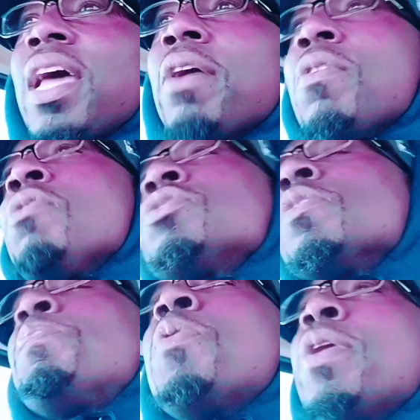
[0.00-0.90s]
Like, what was
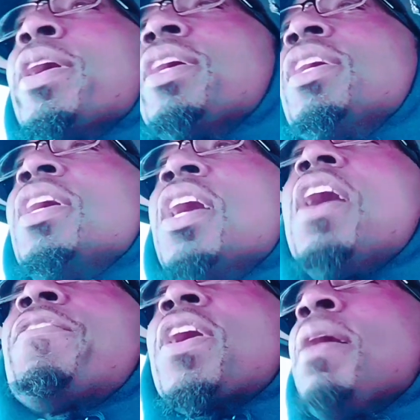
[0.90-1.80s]
the point
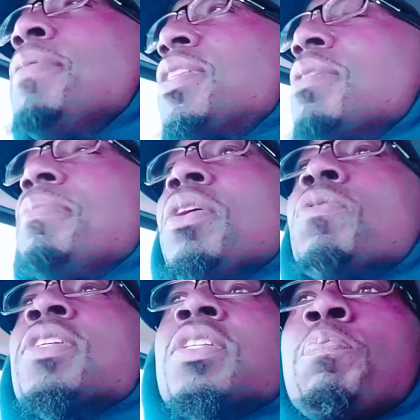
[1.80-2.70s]
of coming to me?
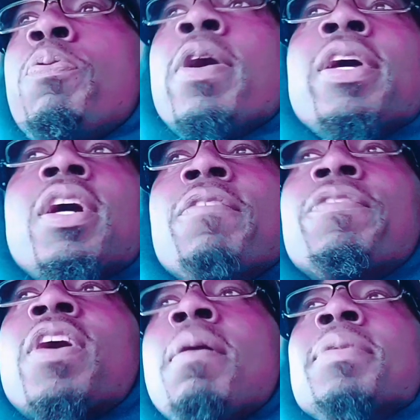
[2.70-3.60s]
What's the point
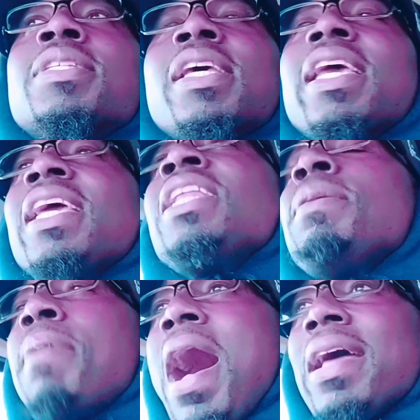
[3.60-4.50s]
of coming to
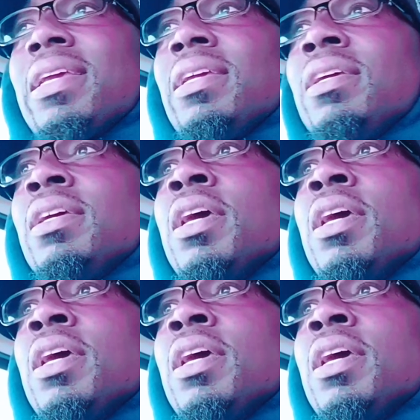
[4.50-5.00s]
anybody